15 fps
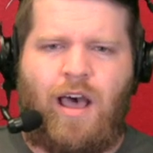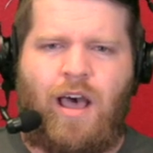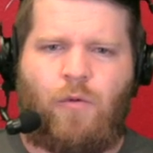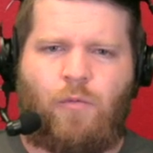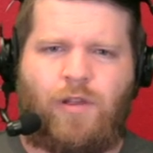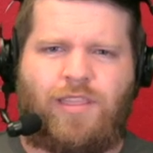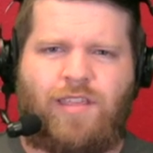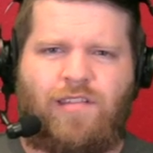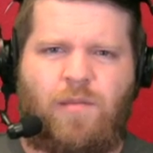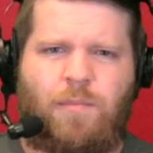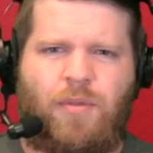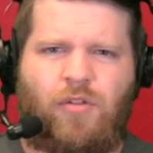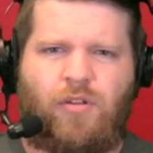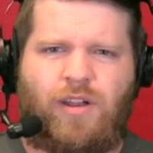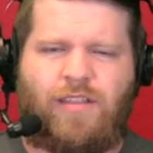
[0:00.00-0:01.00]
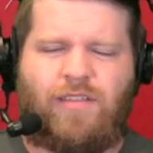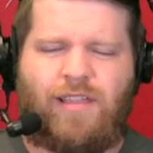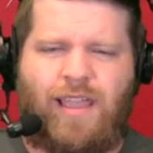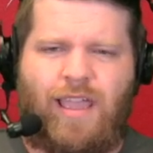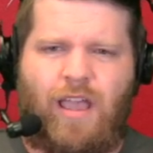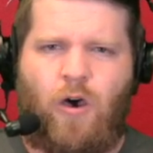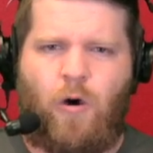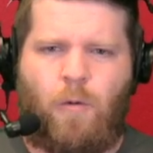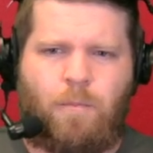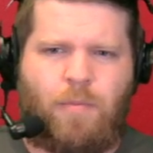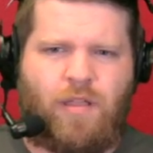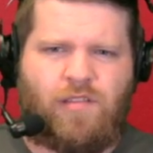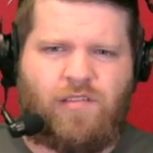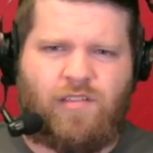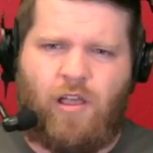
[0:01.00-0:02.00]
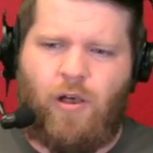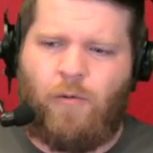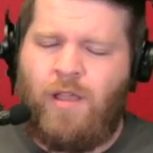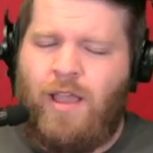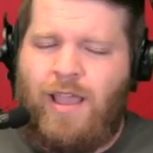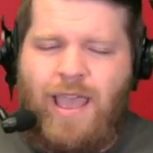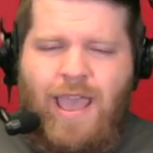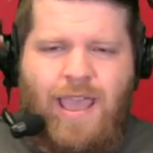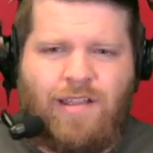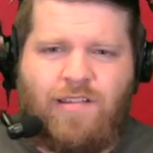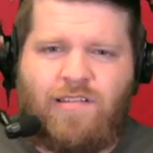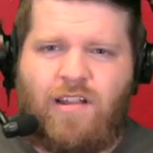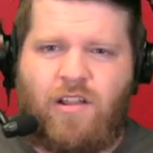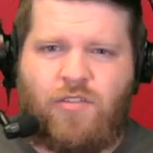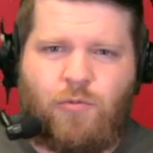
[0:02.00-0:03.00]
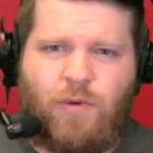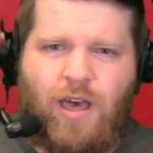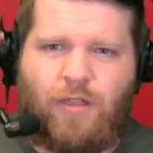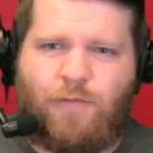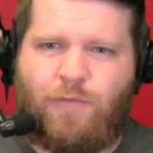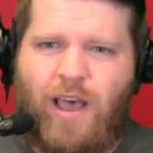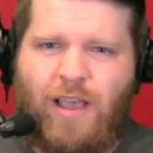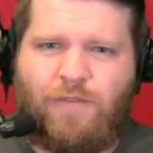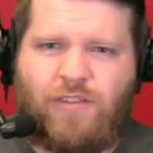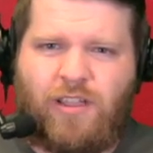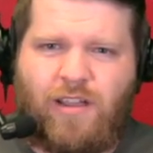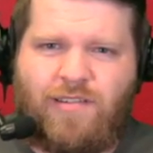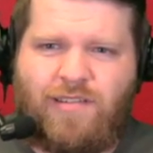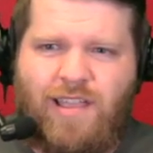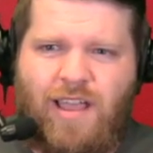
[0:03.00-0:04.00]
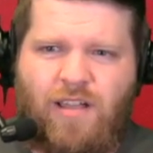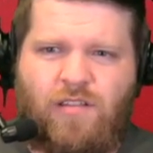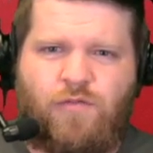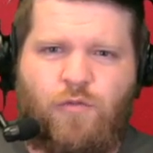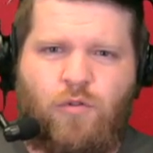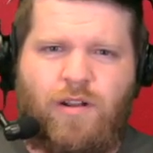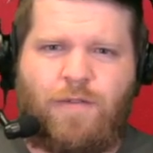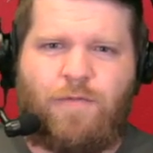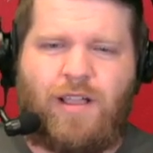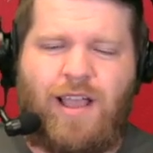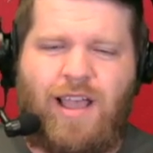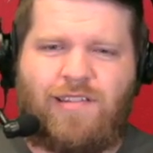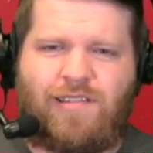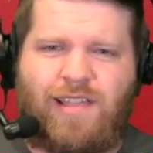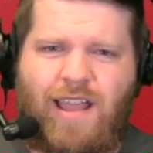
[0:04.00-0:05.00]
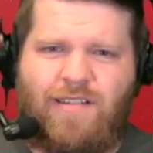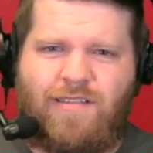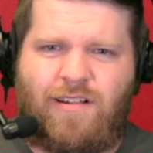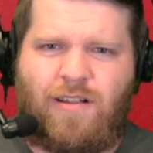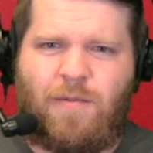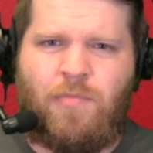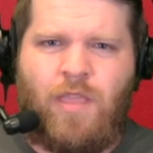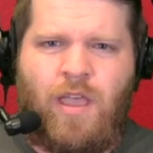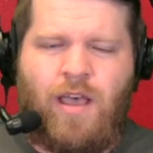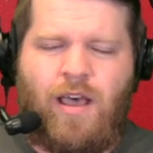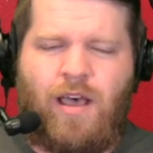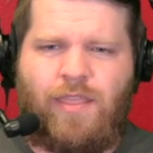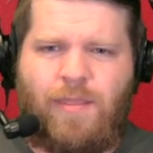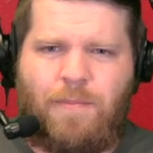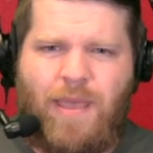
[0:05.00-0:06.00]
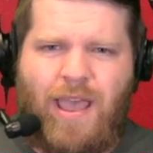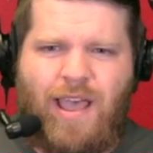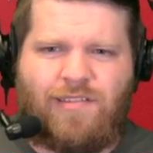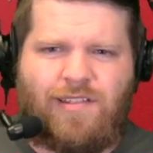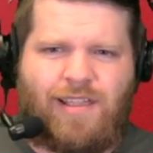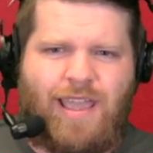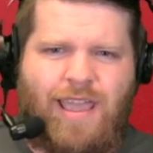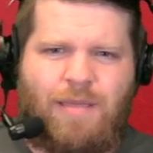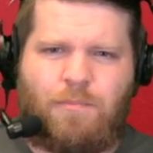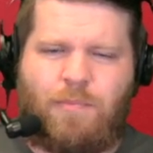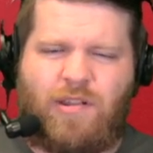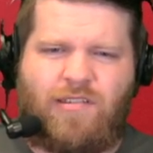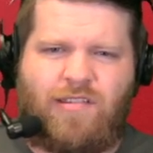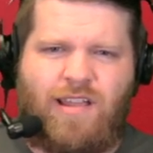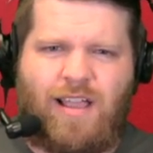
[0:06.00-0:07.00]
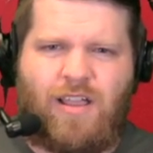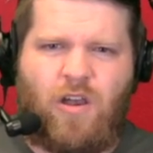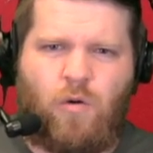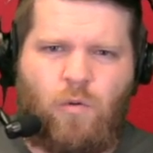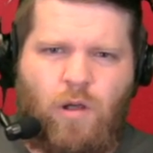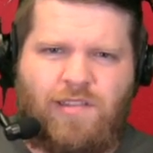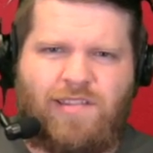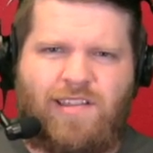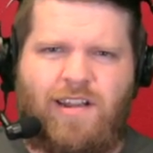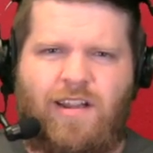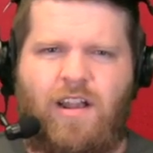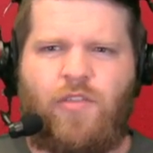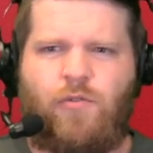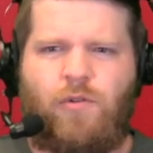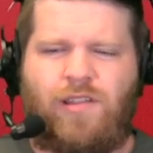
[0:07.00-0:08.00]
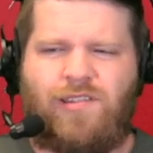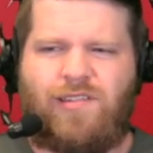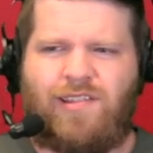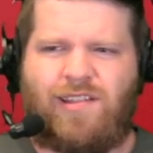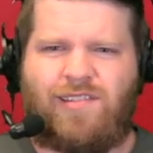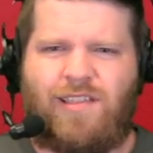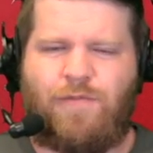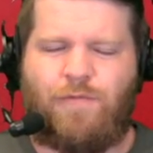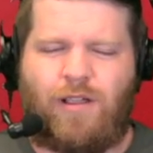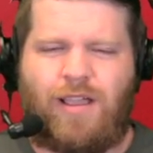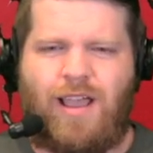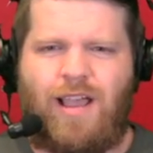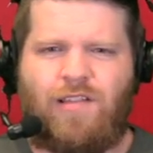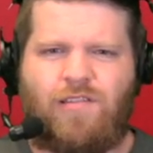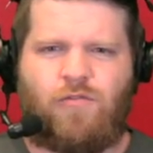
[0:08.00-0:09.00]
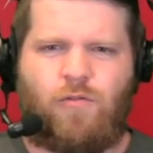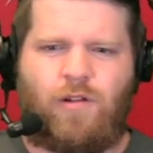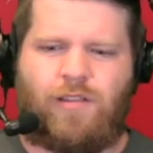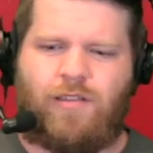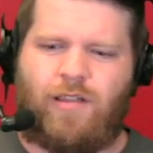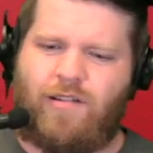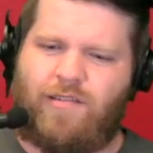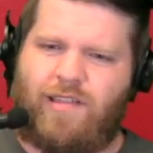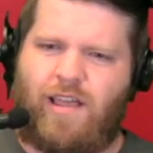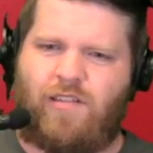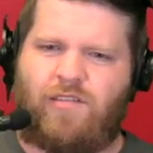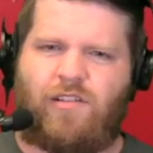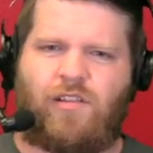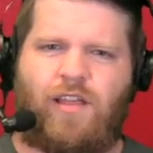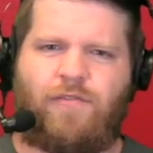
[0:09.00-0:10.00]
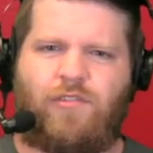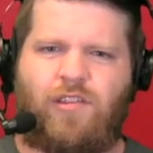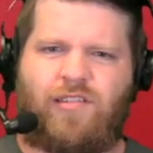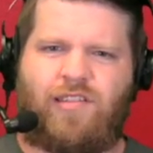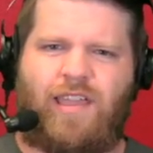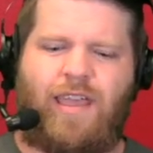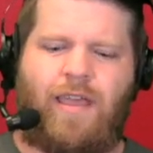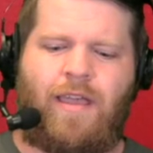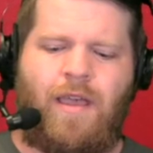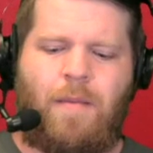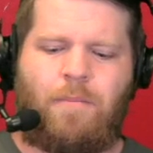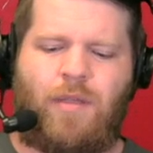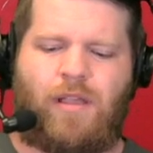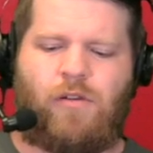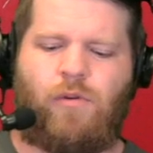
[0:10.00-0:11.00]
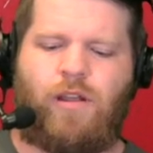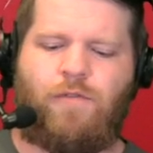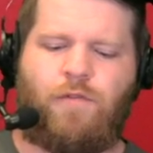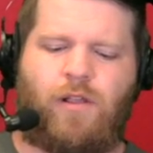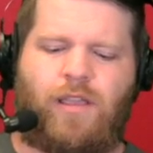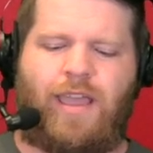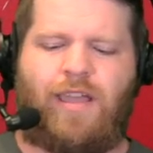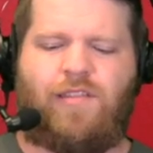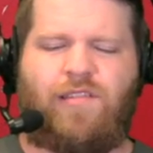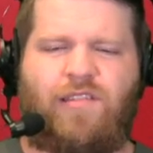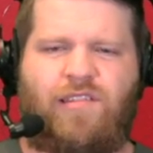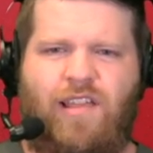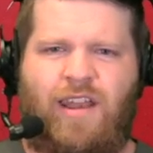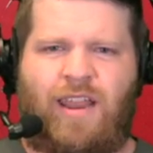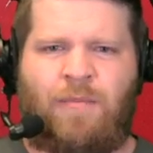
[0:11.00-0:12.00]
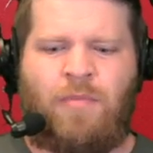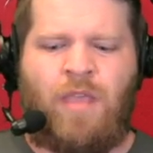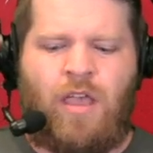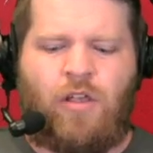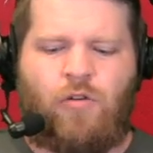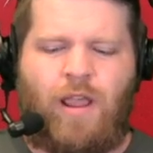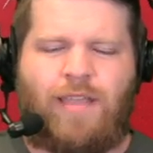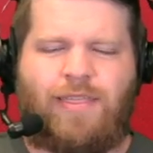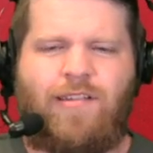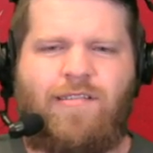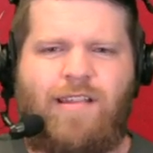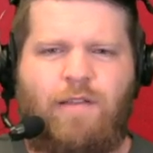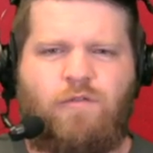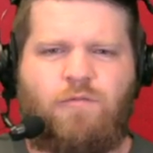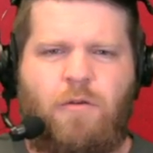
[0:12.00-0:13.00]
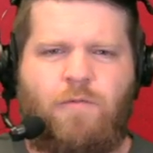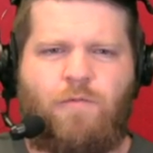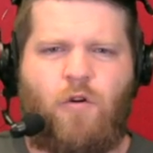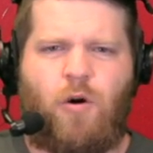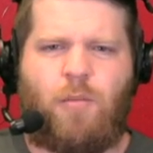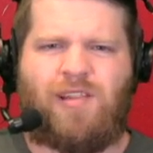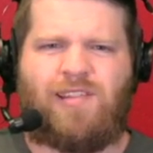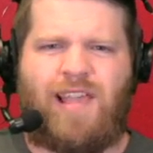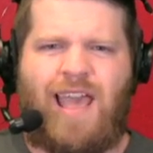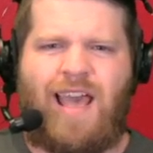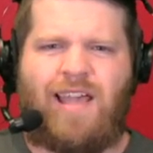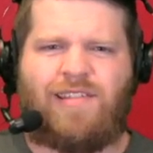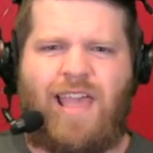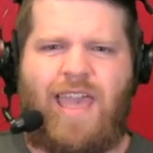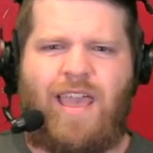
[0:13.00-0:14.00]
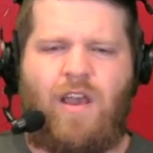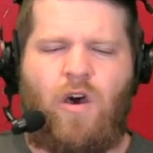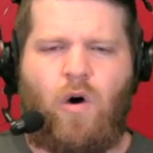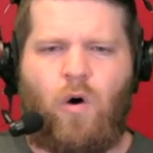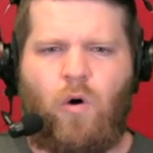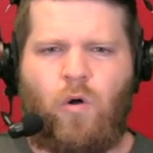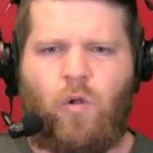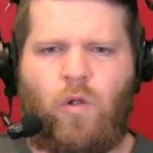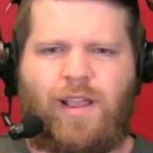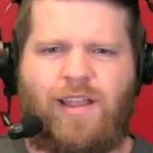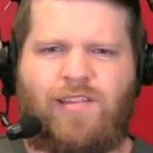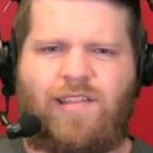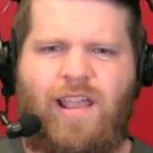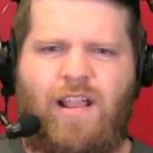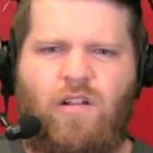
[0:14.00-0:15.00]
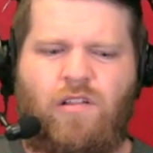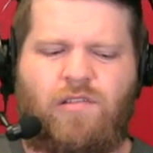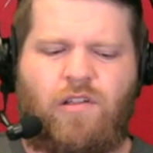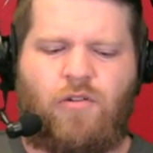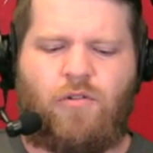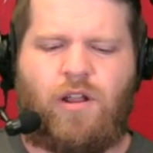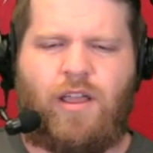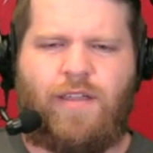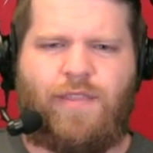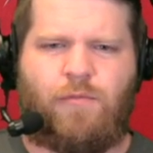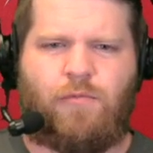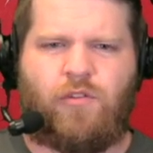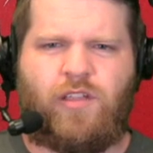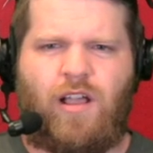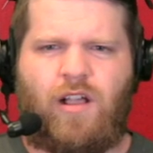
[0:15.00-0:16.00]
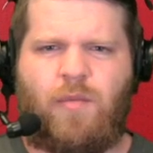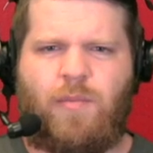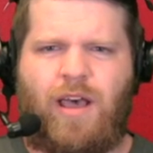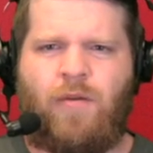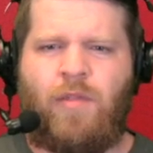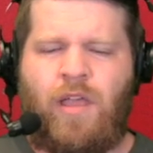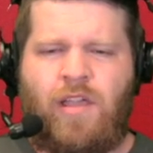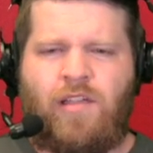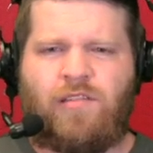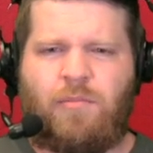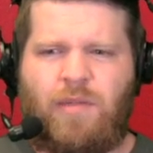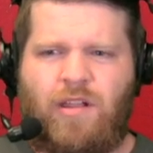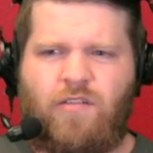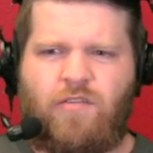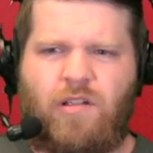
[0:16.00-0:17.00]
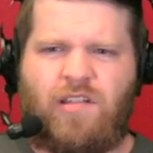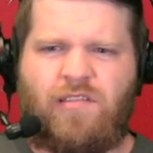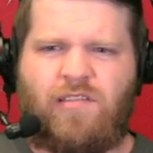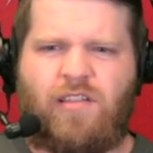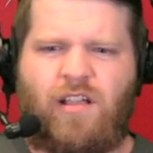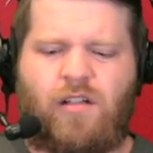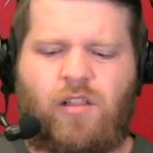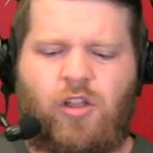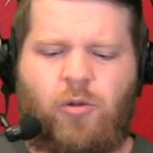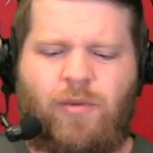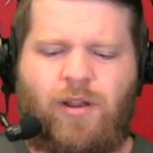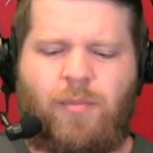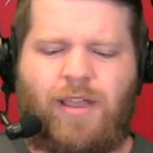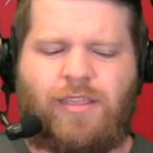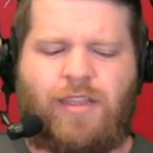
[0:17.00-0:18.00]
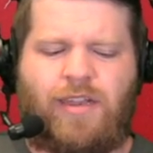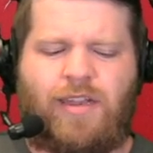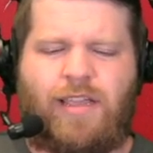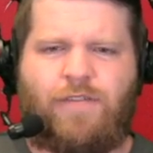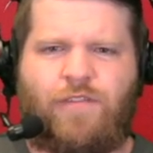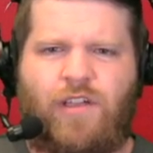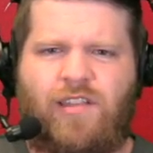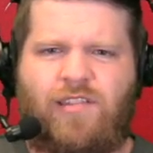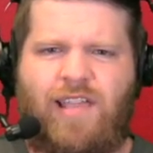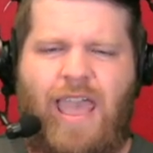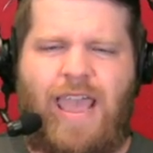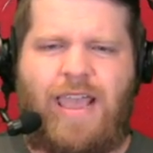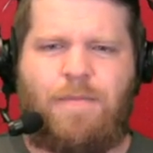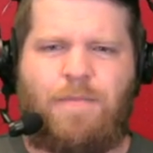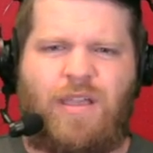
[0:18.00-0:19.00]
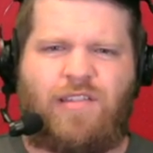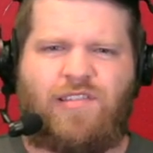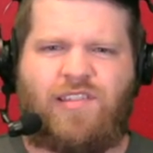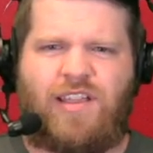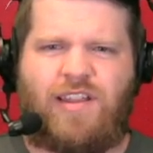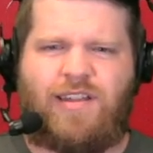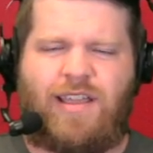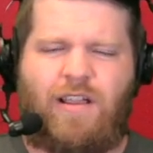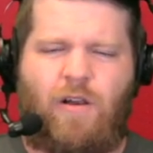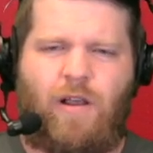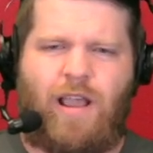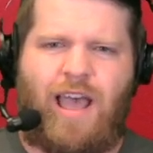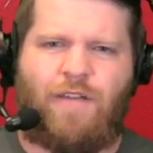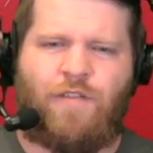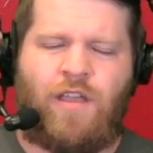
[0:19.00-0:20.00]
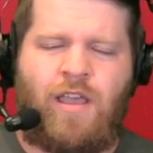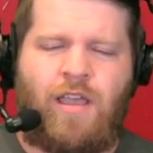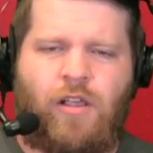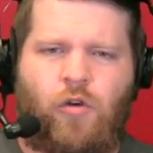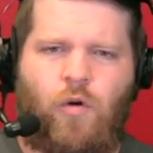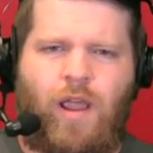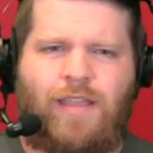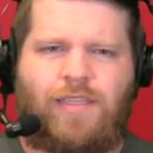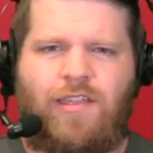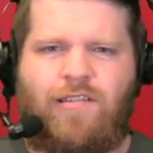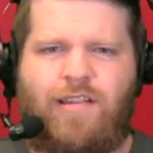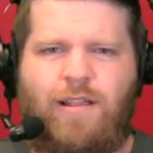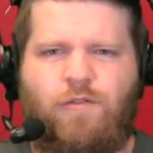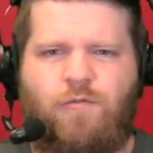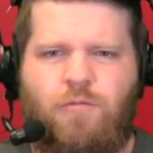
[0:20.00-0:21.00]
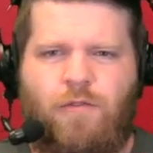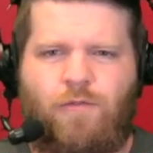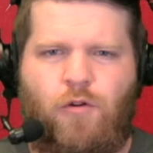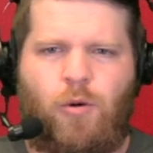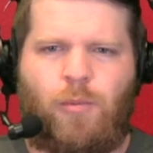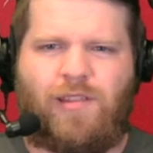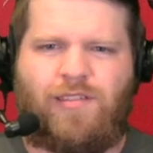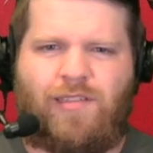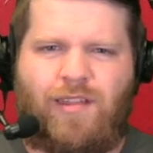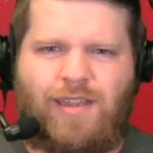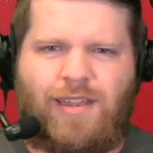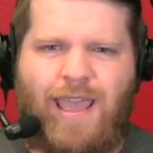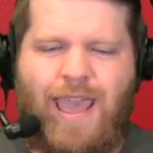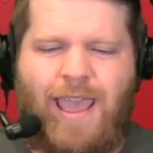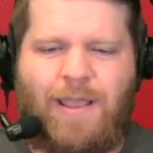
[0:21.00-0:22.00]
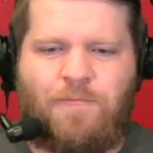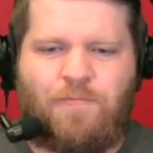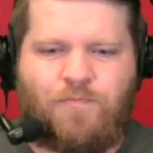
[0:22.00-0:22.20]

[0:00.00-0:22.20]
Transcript: with his ability to get open. So, hey, share the wealth. Five touchdowns, four different guys catching them in the passing game. Pacheco runs in another one. Six different guys scoring touchdowns. You love to see it. Big win for Kansas City. Grade the Chiefs' performance as a whole against Arizona. Then we'll talk about some injuries and talk a little bit about the defense. A, B, C, D, or F. Grade the Chiefs' performance today.